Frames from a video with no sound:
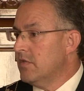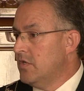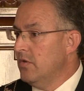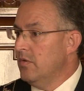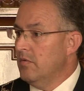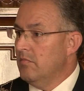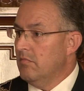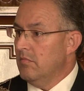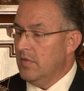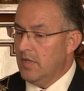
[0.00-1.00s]

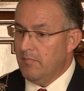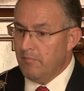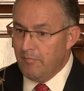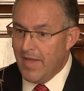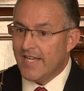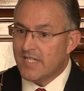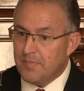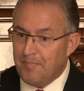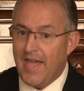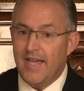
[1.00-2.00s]
to make
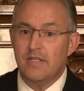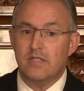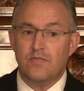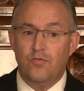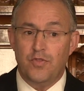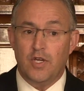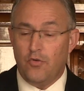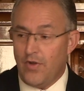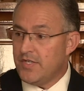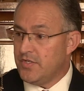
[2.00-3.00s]
space for the
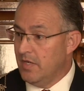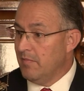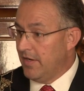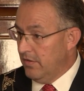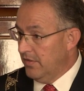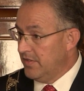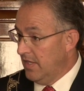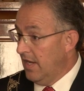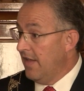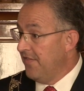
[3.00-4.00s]
Christian
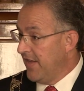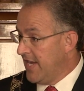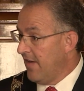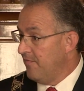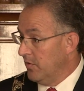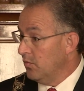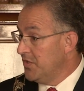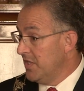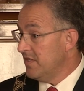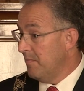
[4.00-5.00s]
minority in the government,
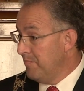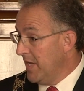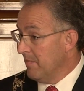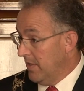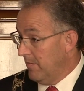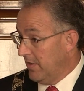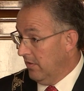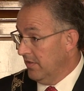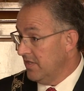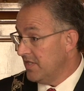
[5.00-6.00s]
which is a big
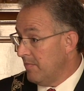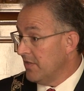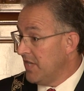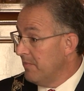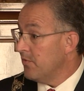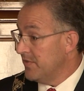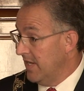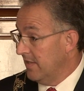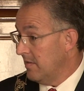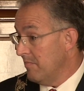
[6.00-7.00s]
minority. It's about
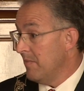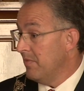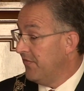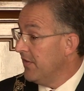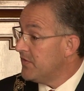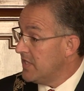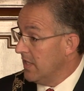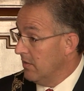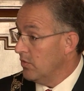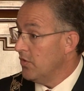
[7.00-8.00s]
10%, maybe
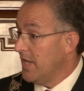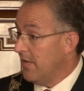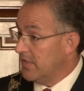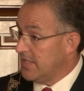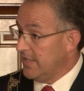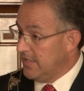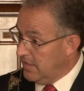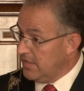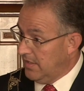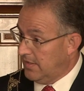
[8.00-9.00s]
15%. We don't have exact
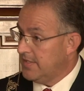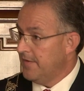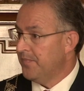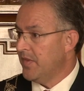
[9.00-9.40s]
statistics.